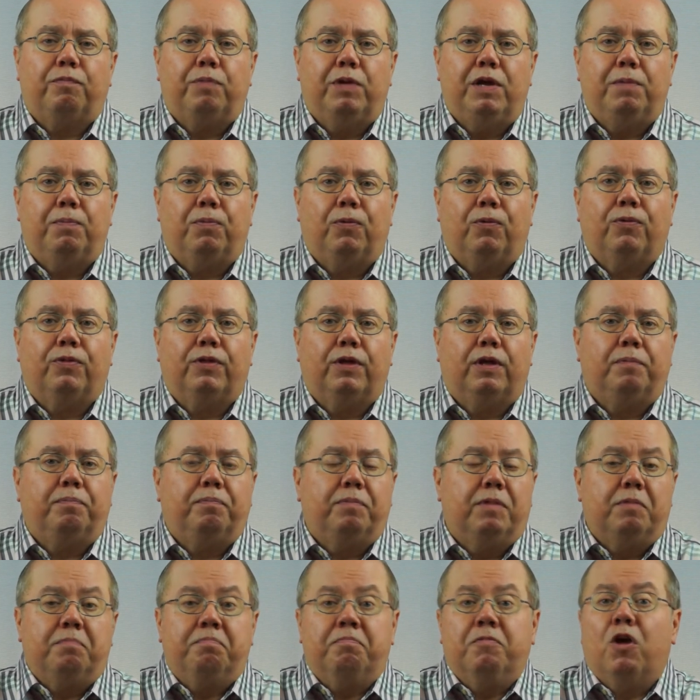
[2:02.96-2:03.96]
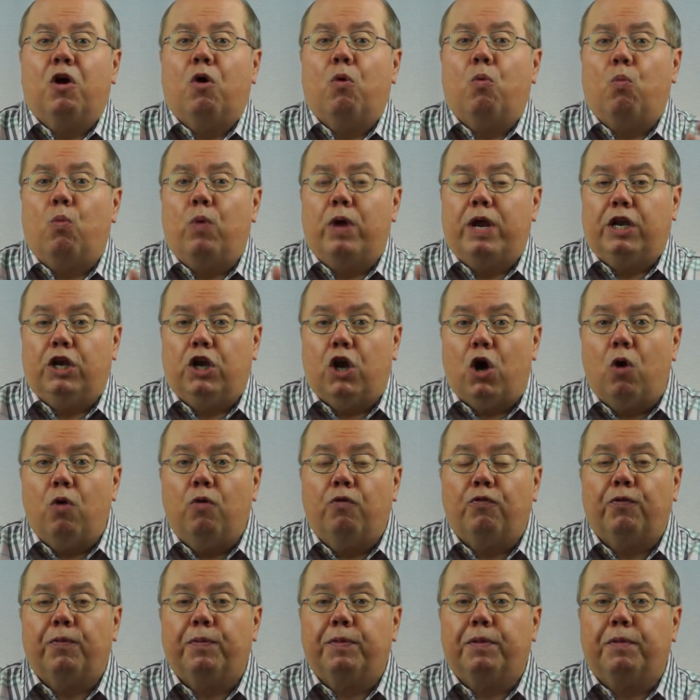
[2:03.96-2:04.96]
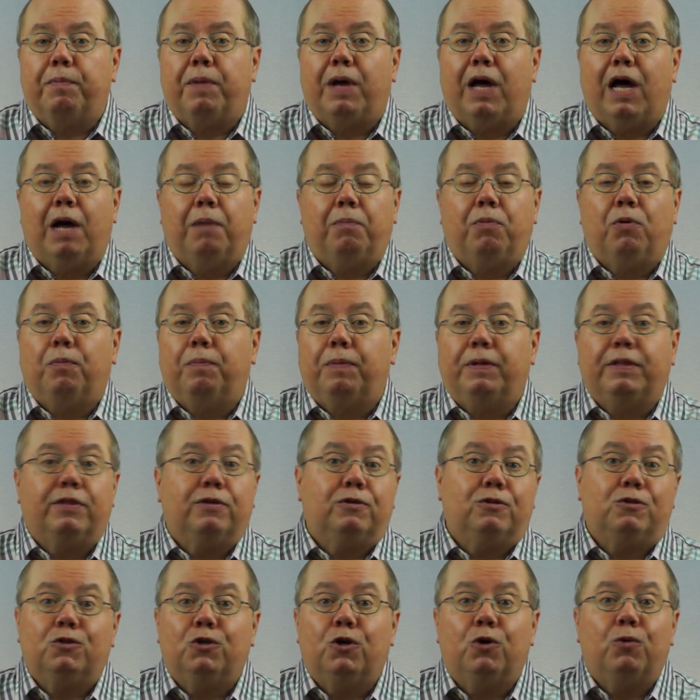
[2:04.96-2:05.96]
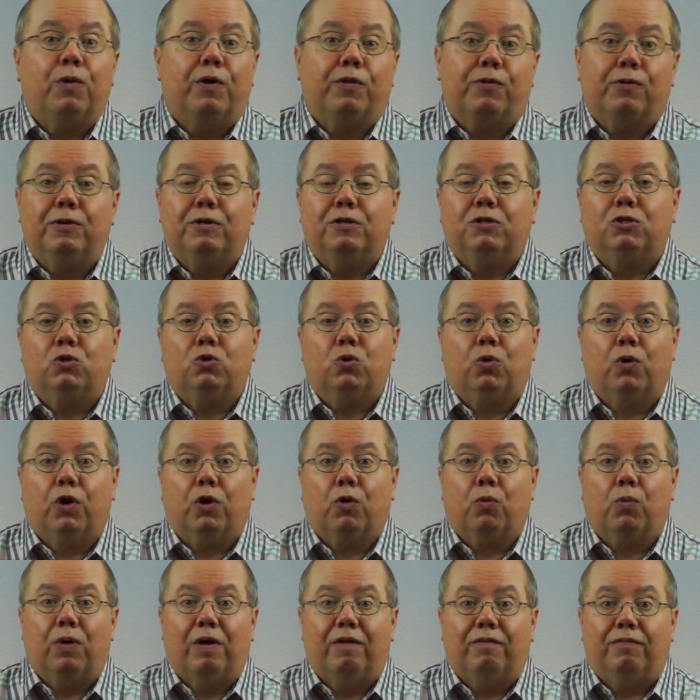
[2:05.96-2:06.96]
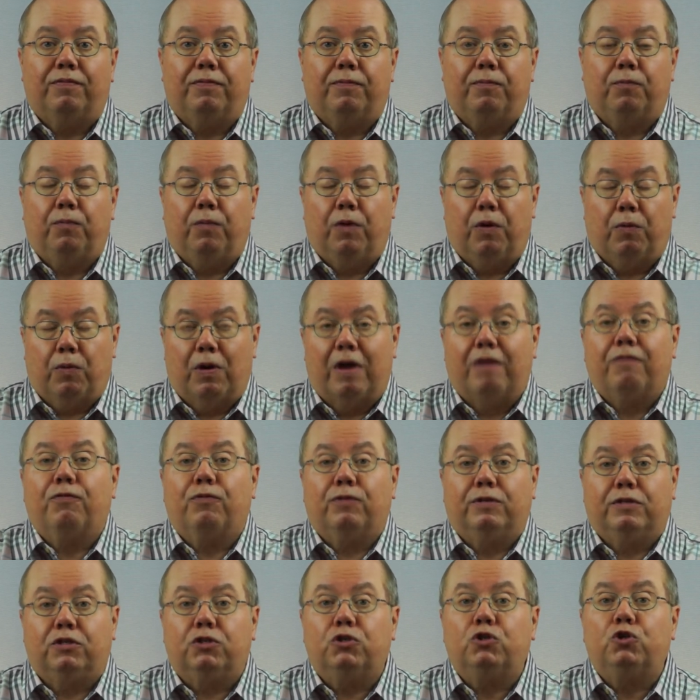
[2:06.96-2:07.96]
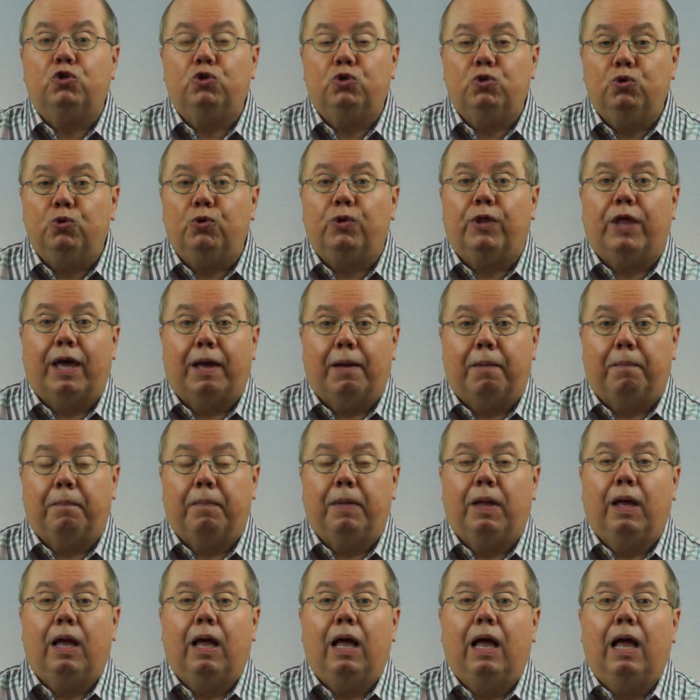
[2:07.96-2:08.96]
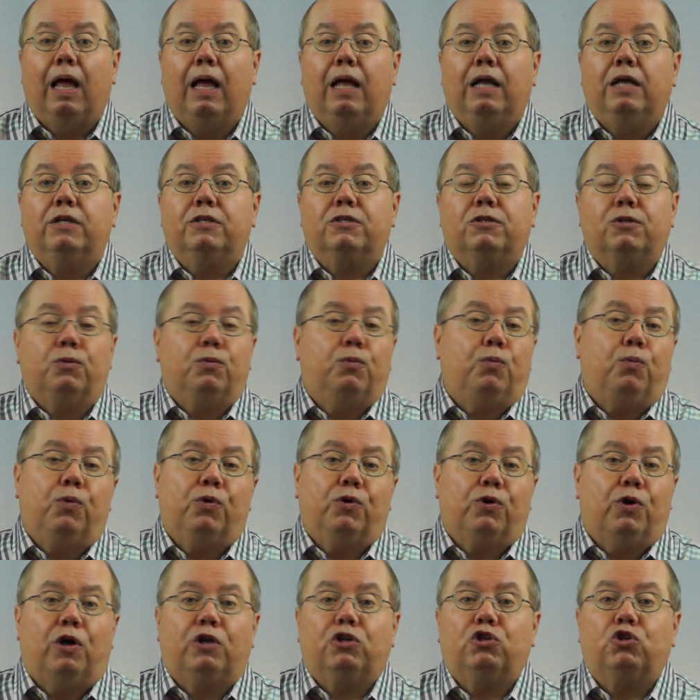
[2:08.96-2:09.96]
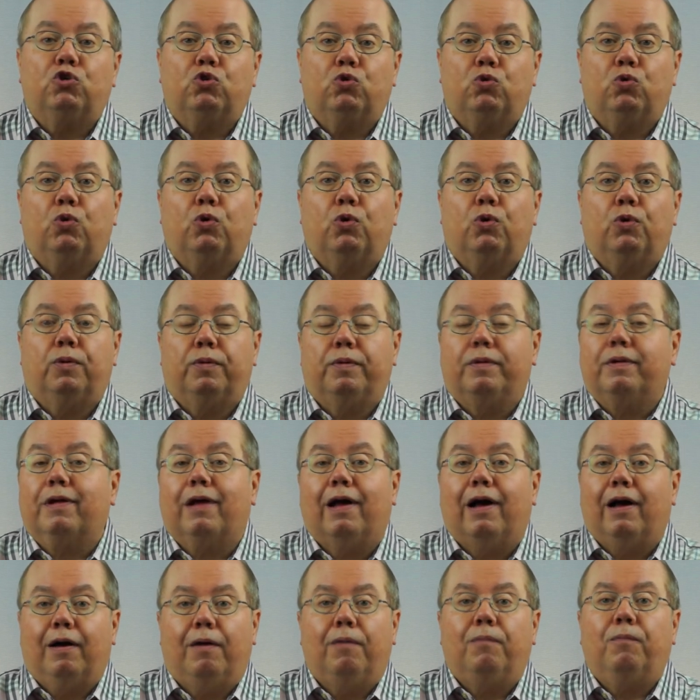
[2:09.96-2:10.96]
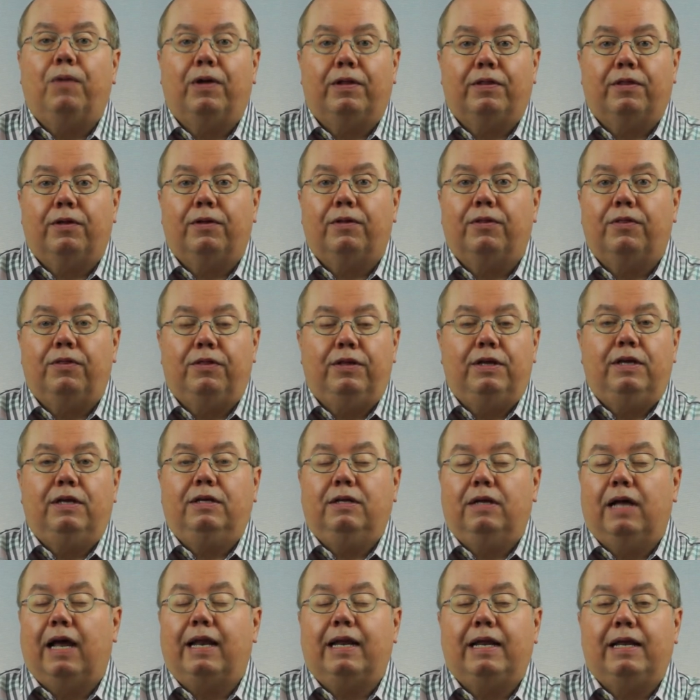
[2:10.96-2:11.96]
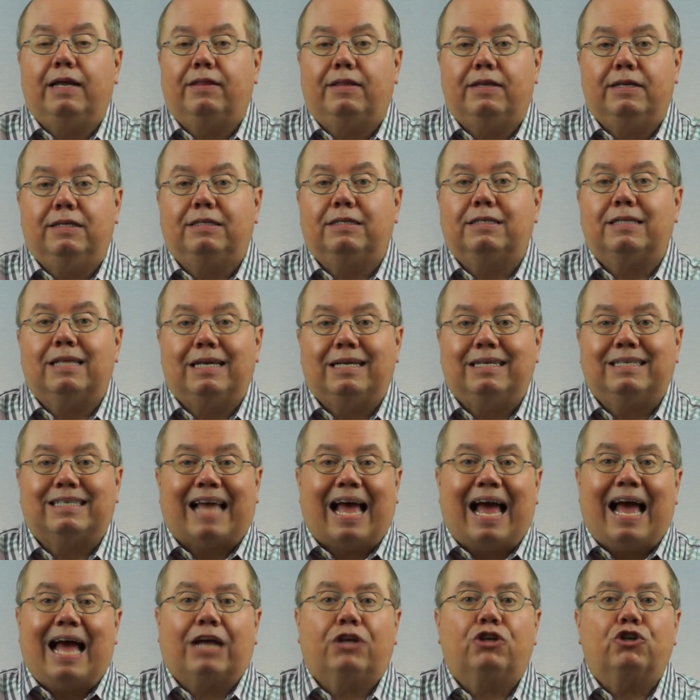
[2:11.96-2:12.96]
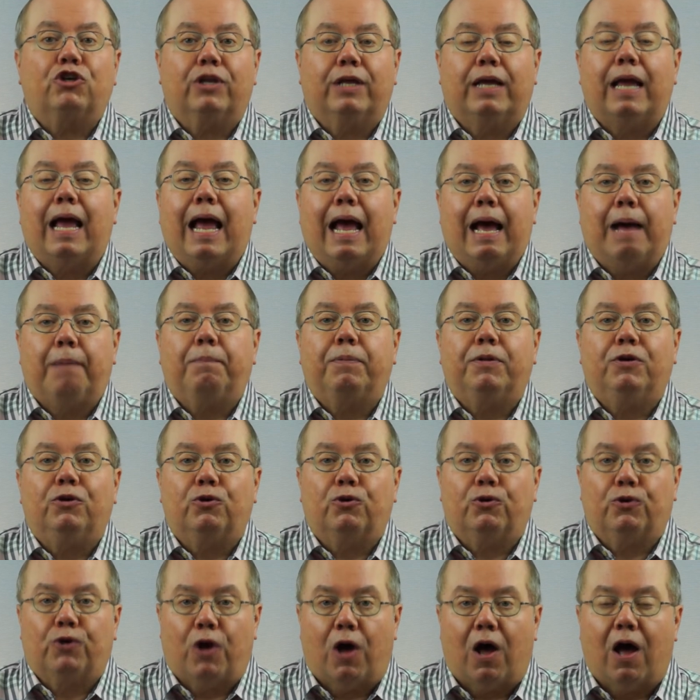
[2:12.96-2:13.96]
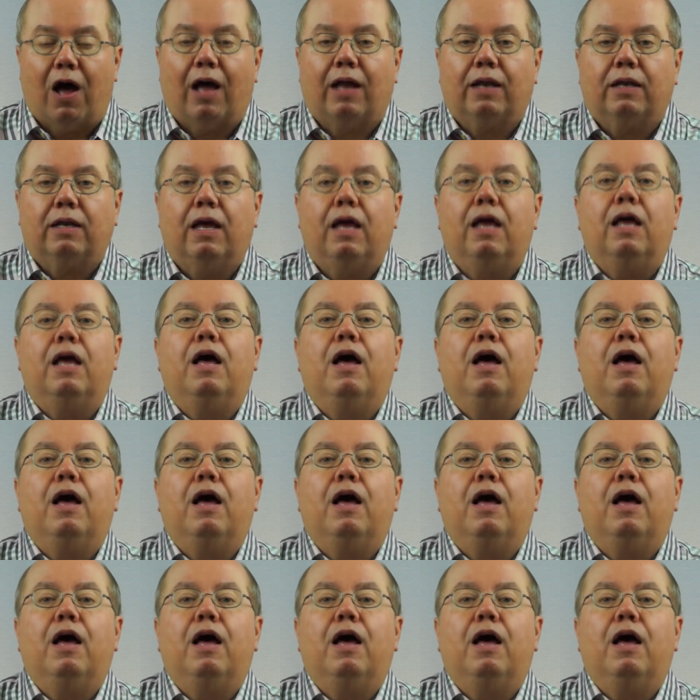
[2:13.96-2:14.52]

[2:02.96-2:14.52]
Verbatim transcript: of people that we know from the Bible, but there's no other historic ref- reference to them. So we're not sure whether the, any of these things actually happened or not.